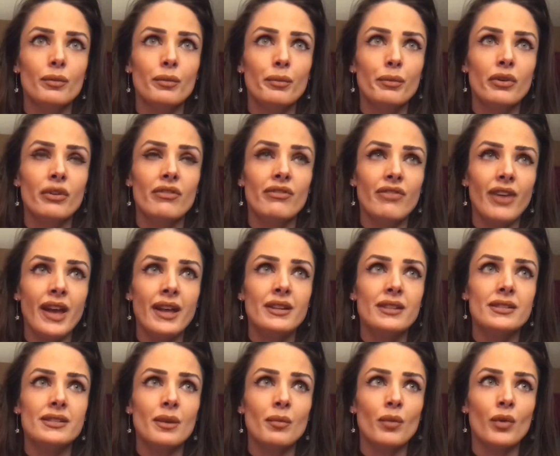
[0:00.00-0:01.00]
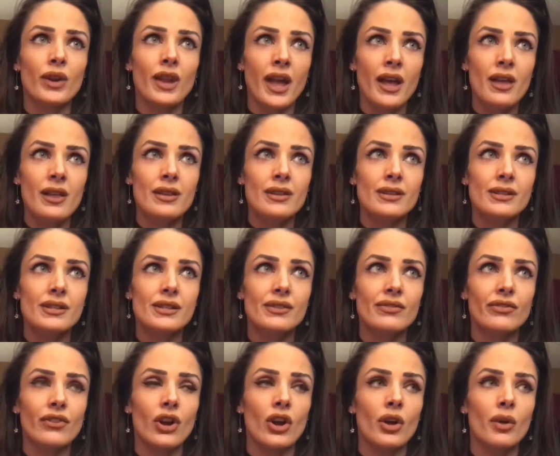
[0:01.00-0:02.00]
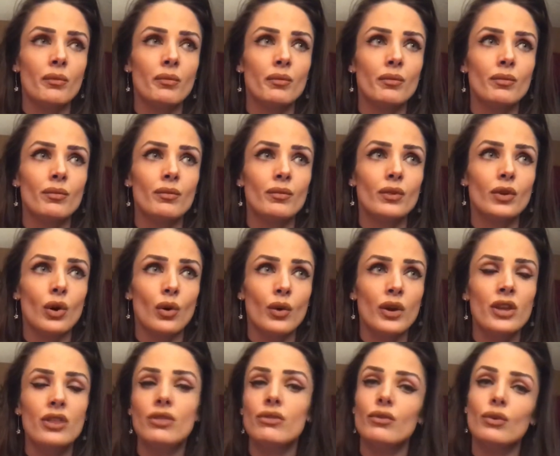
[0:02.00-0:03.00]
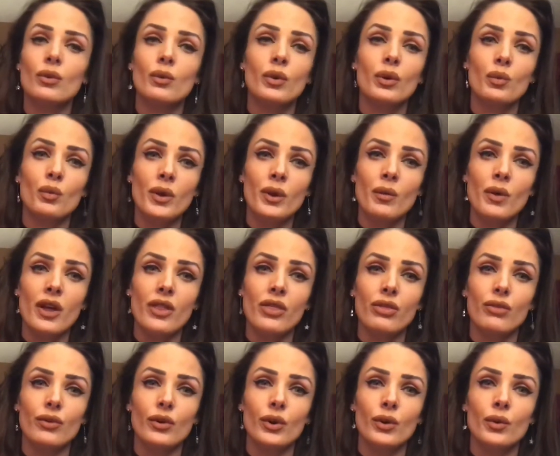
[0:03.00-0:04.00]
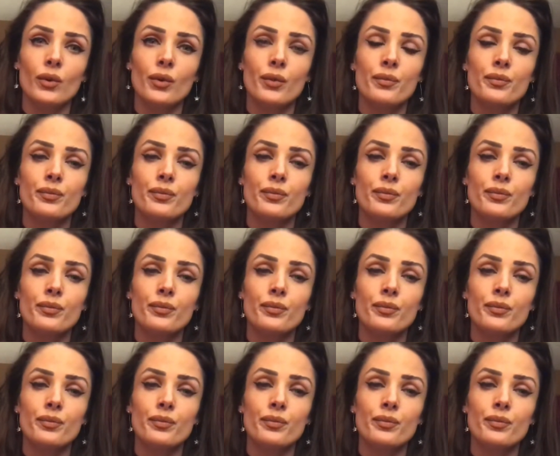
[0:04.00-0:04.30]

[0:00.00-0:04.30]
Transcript: prevent someone else from going through what we went through